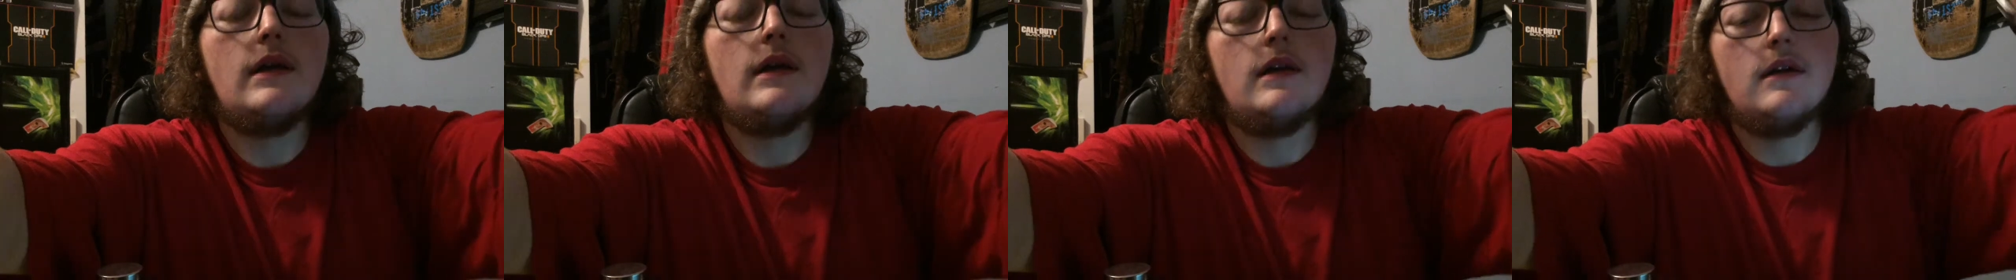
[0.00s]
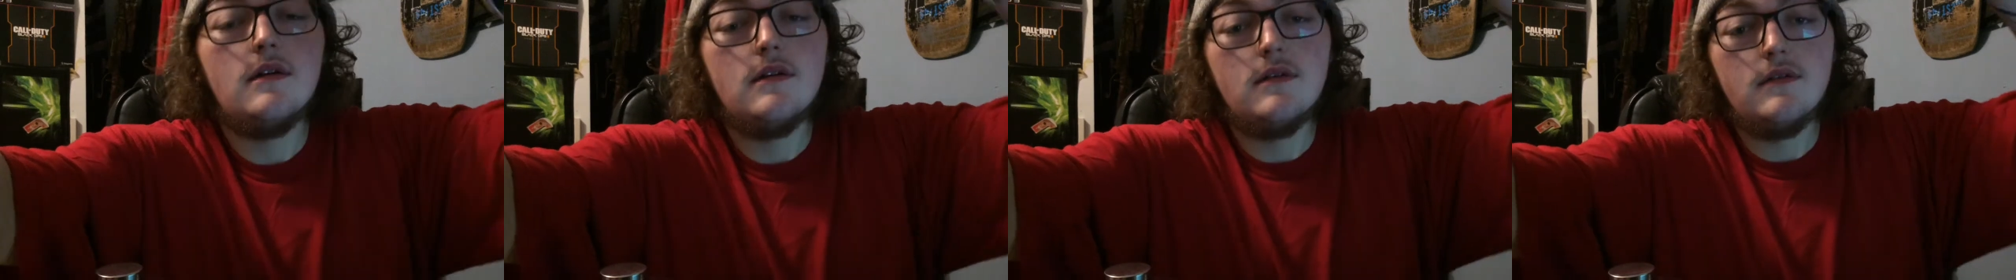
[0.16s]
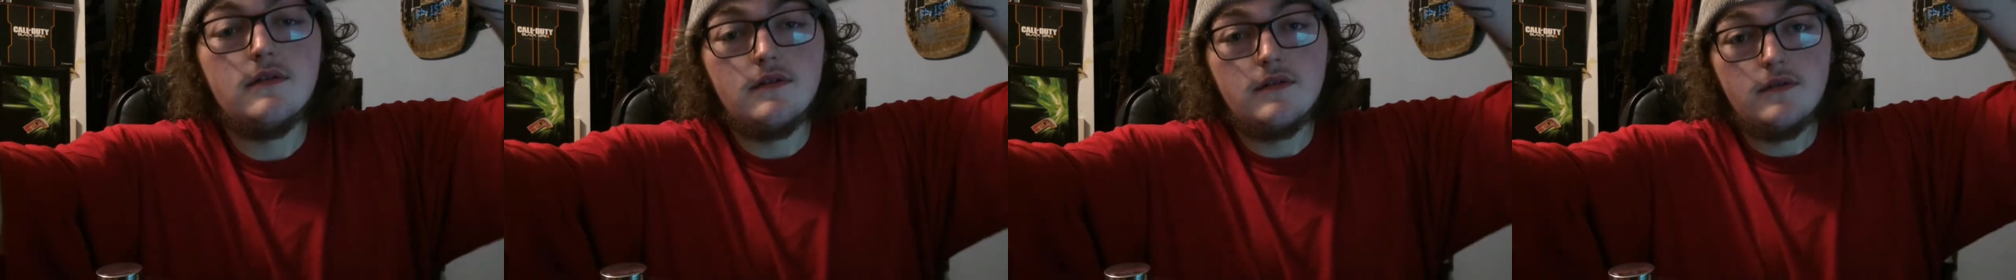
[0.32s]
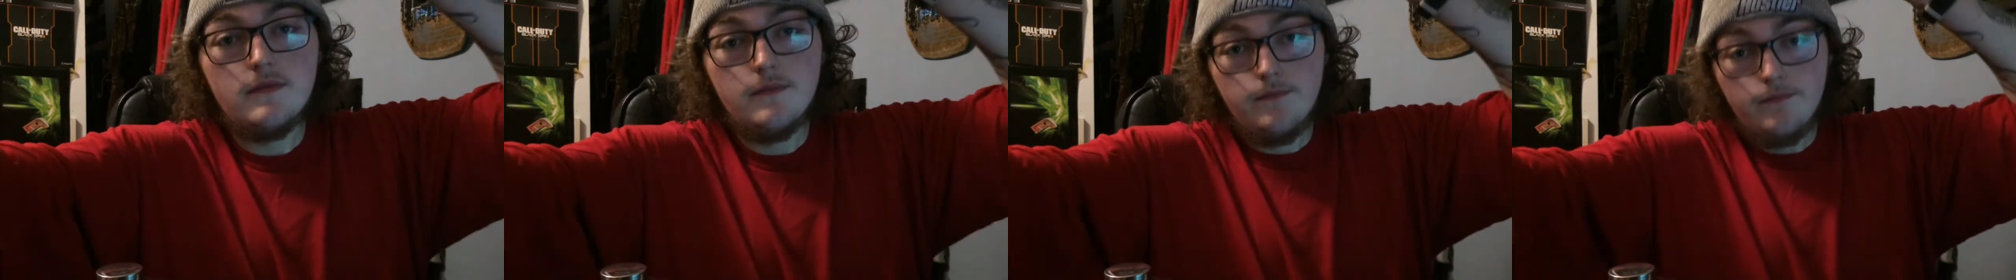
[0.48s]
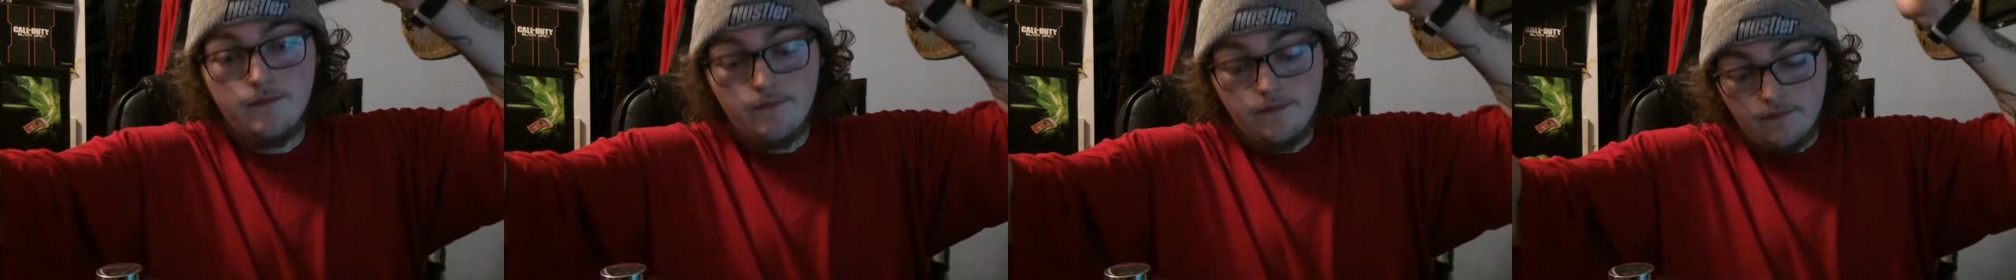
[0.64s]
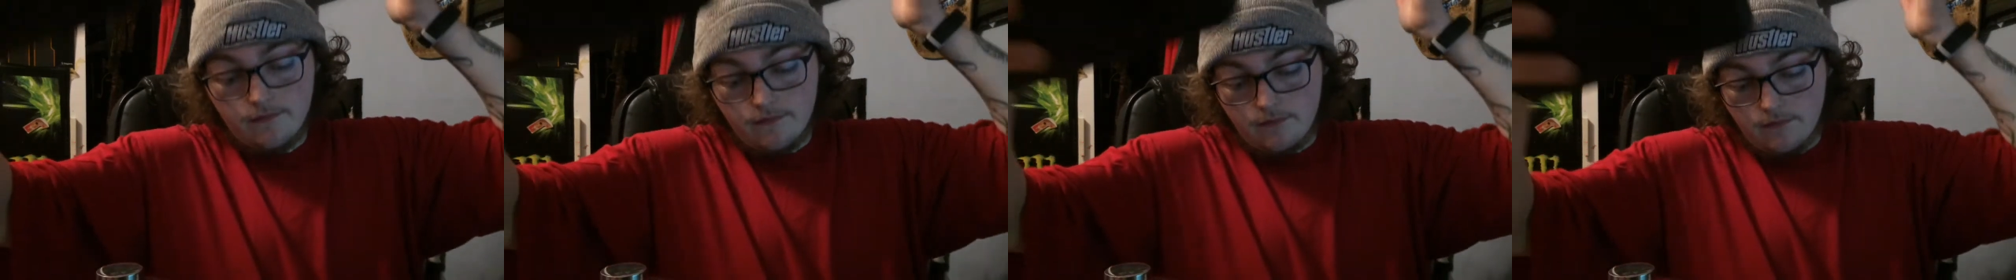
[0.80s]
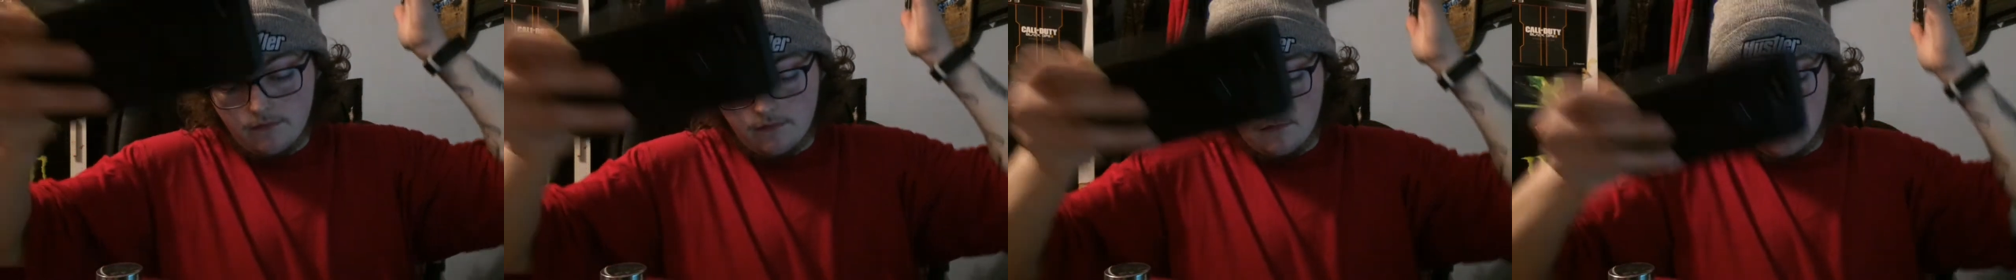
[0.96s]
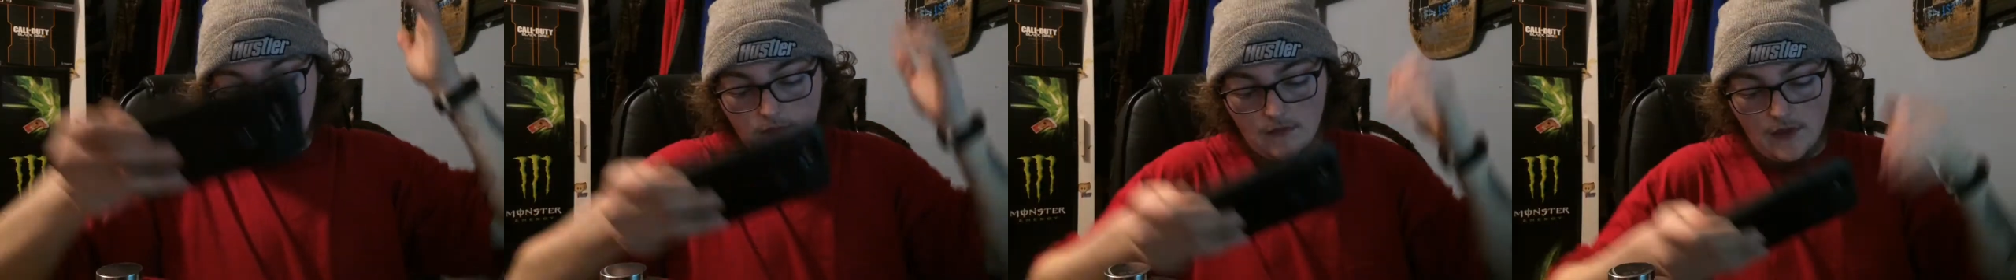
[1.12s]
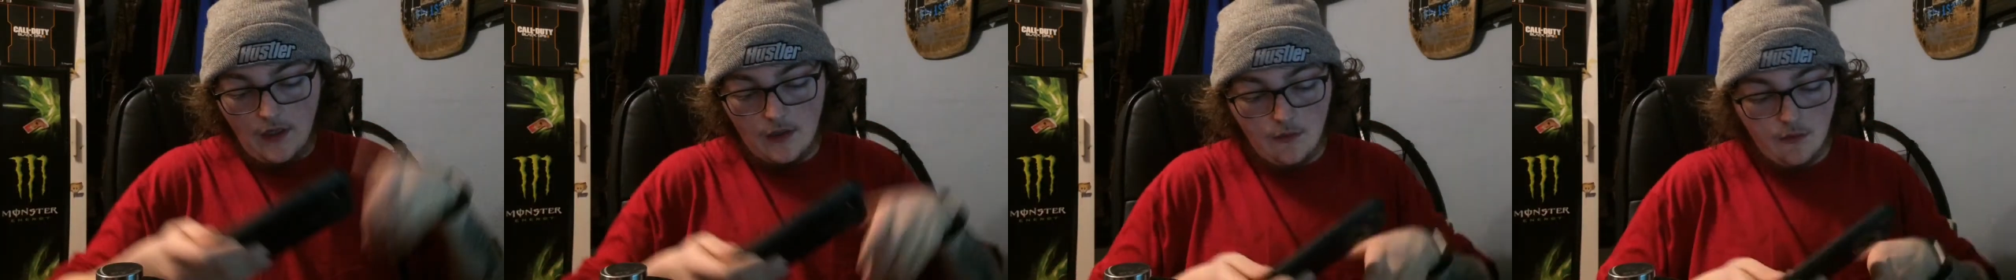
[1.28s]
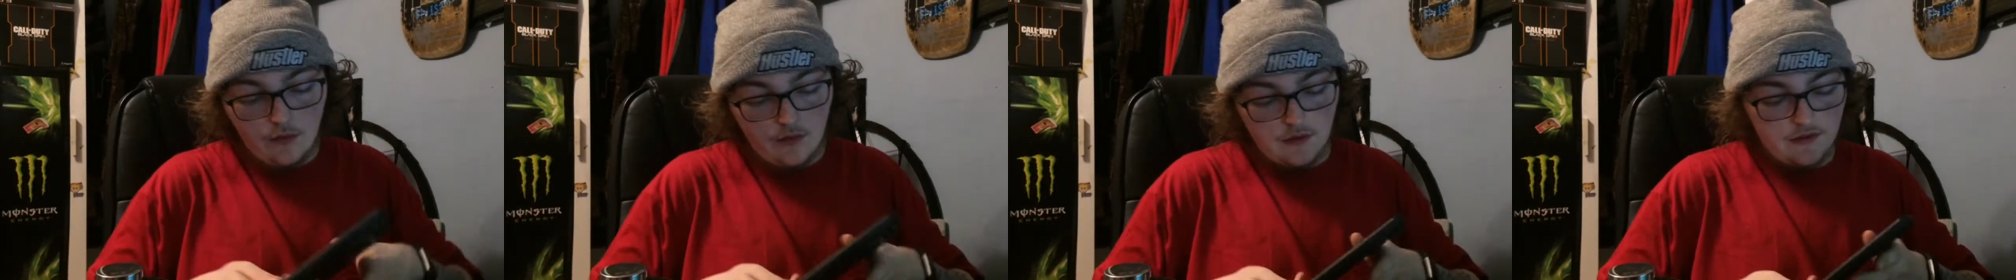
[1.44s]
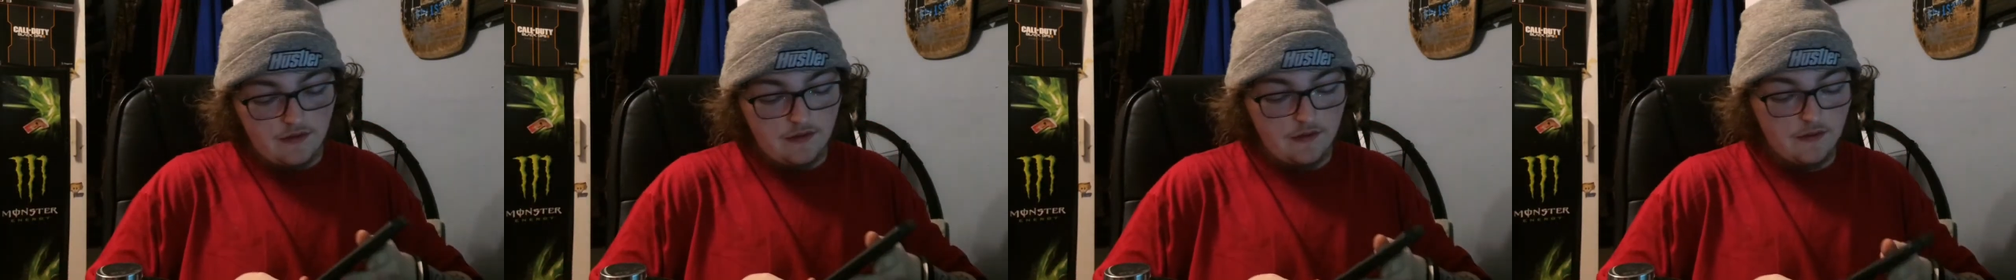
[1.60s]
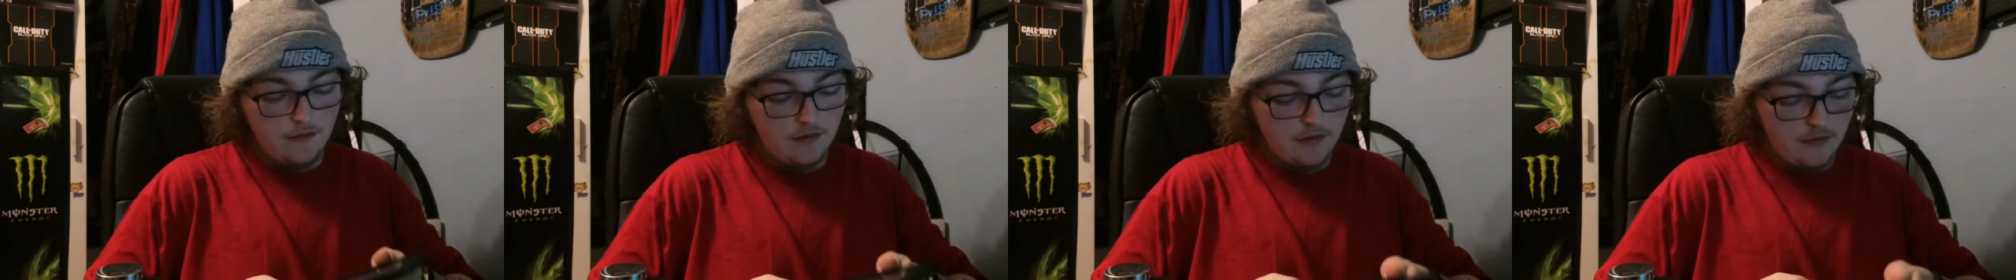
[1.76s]
guys.
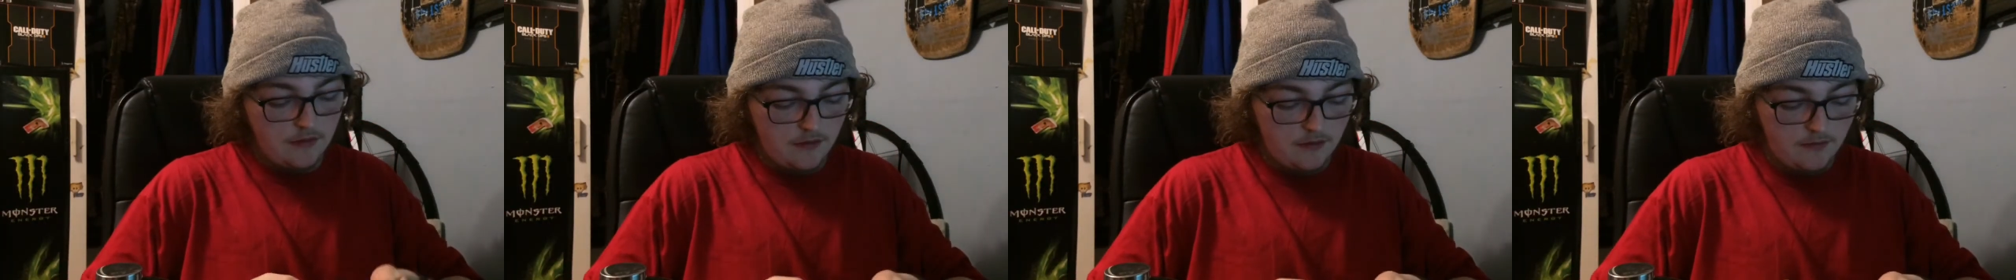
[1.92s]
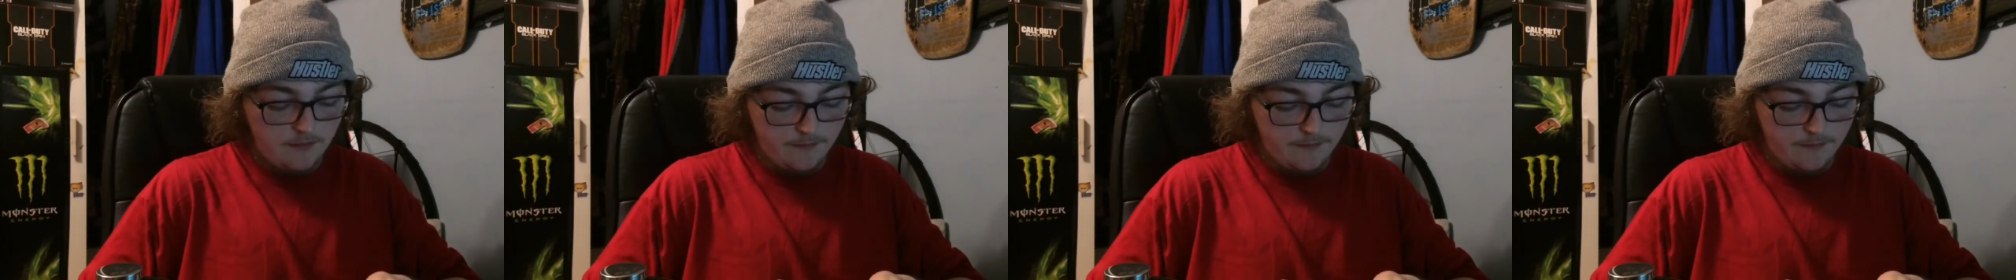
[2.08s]
What's going